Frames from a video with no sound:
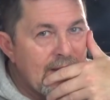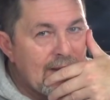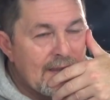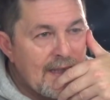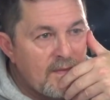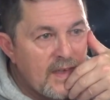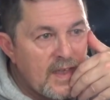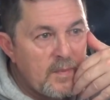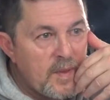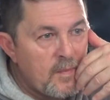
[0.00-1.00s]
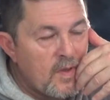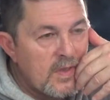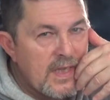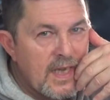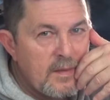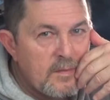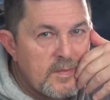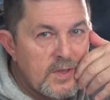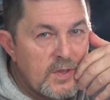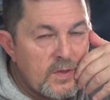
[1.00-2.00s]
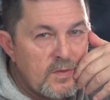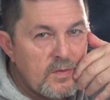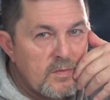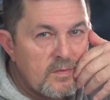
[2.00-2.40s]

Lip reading: I'll have a little bit more time to do